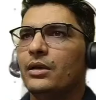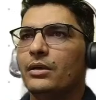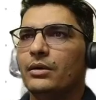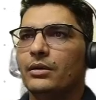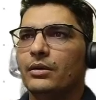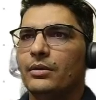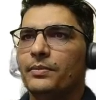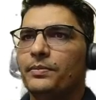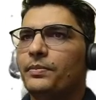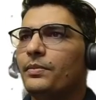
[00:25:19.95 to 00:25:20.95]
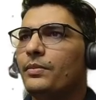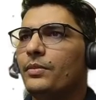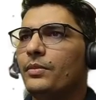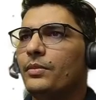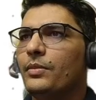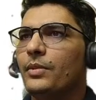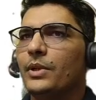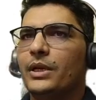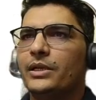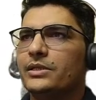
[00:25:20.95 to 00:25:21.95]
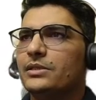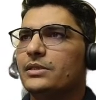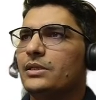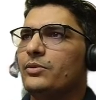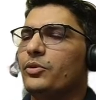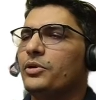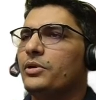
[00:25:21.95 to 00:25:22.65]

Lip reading: Uh, Let us see what